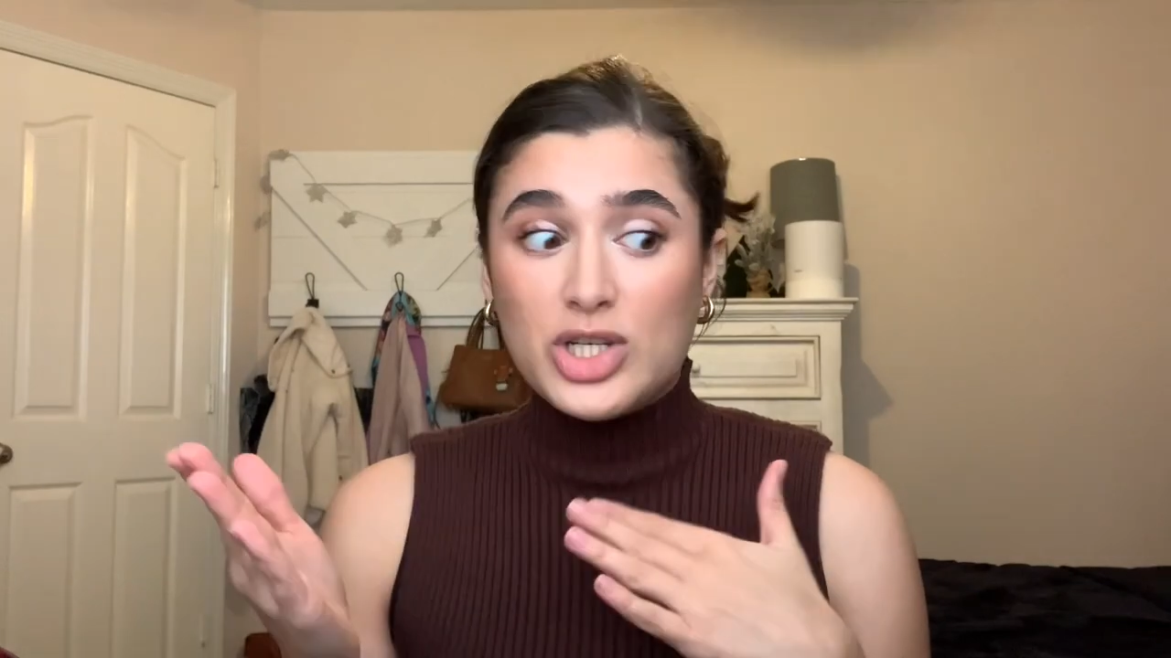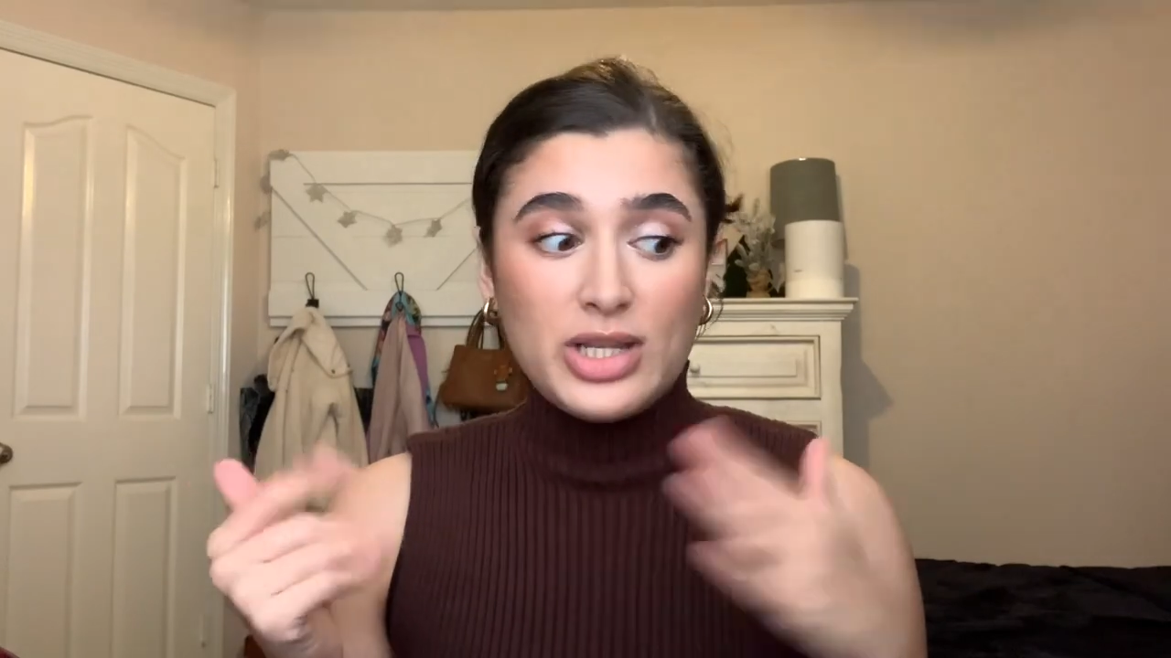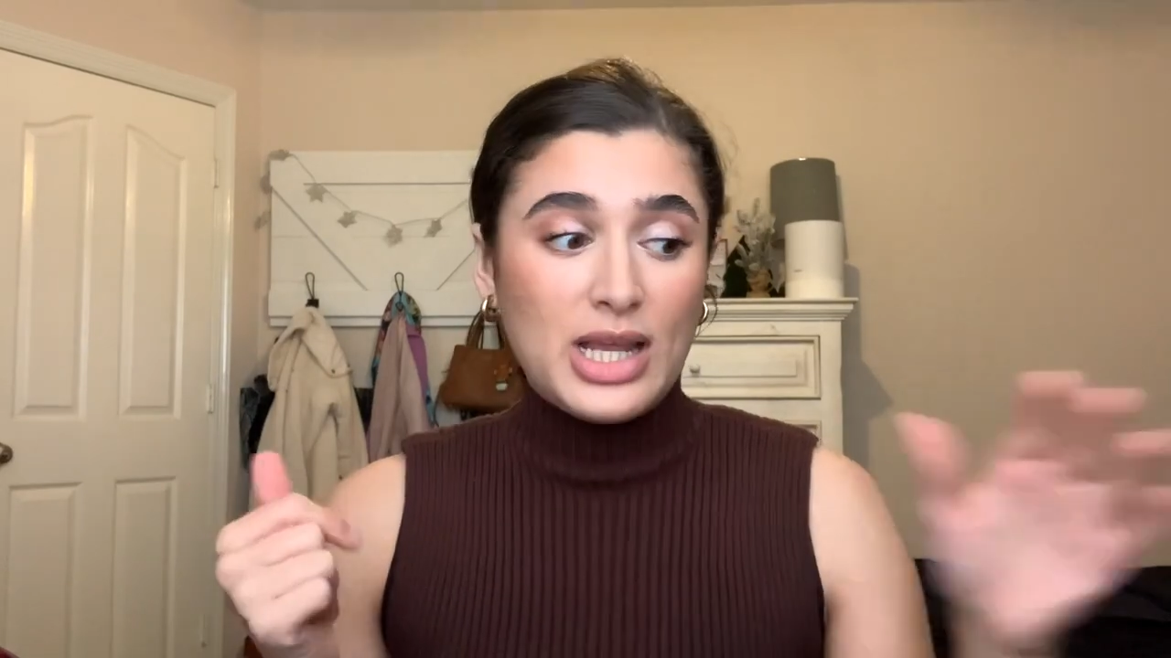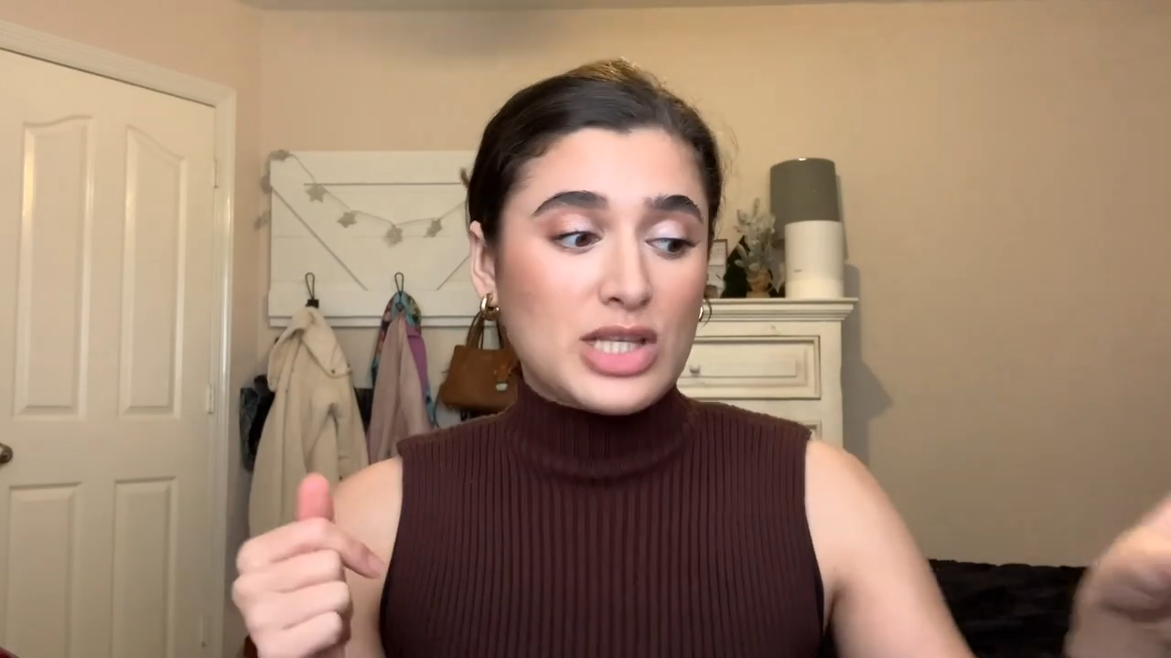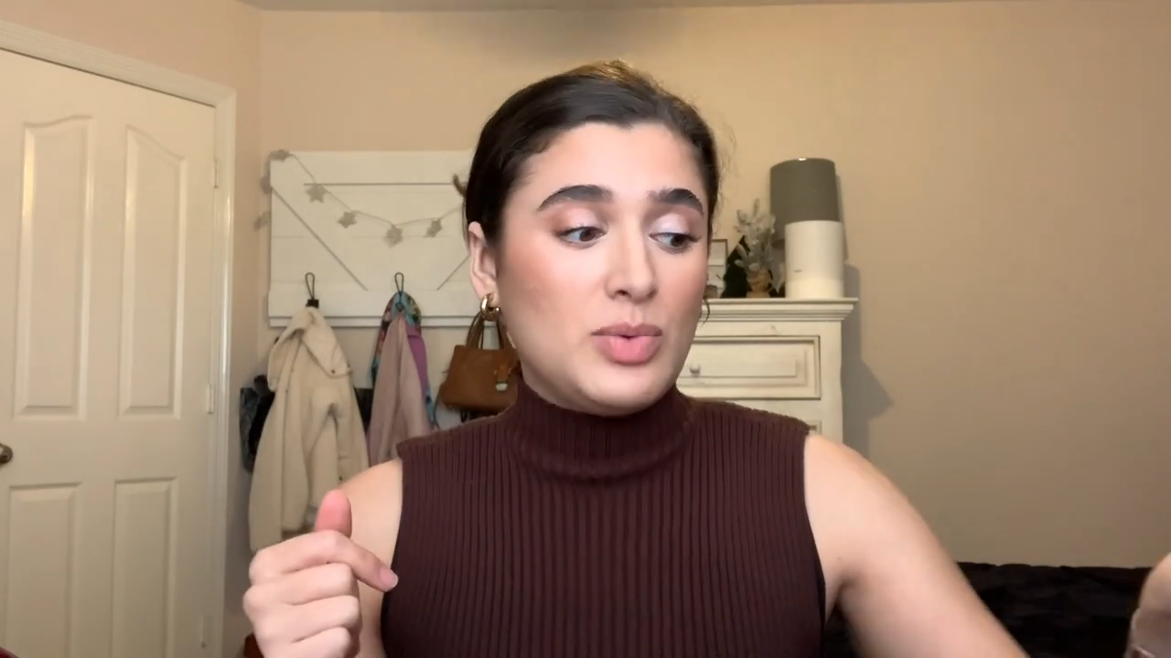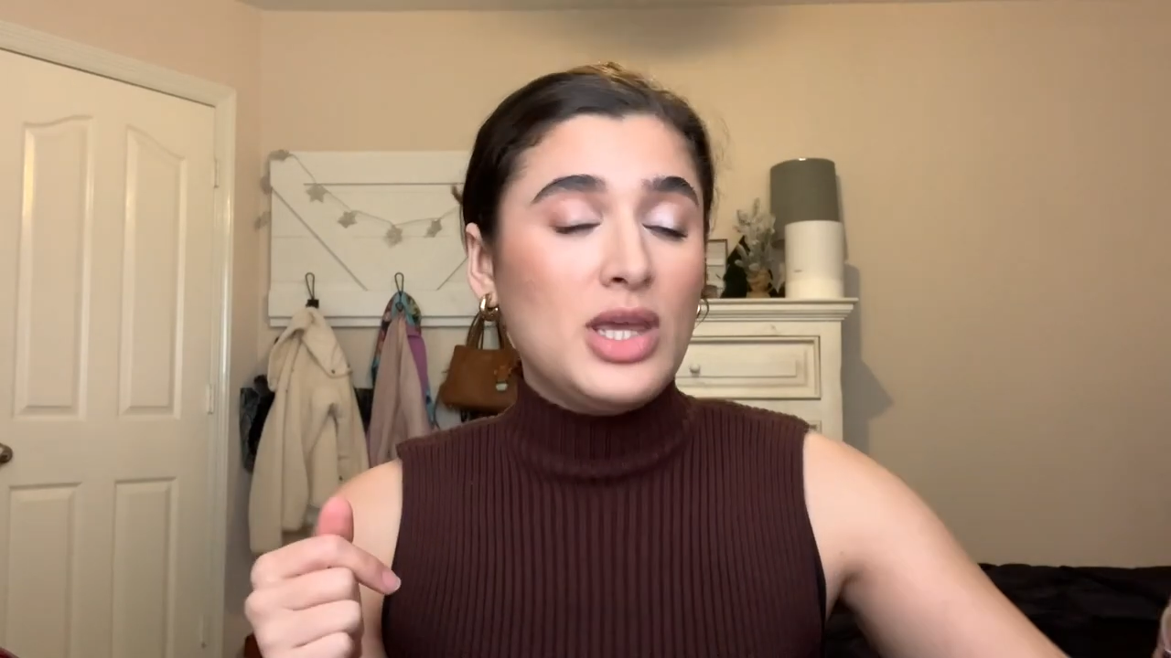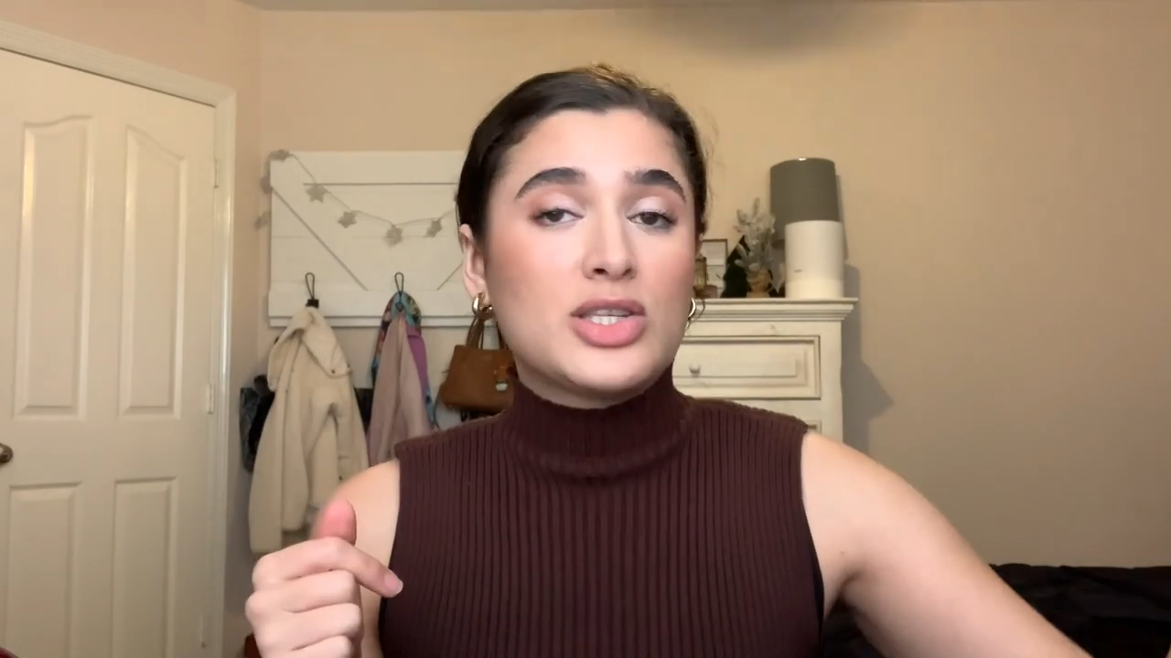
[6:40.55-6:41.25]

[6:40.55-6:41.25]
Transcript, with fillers: to the next week.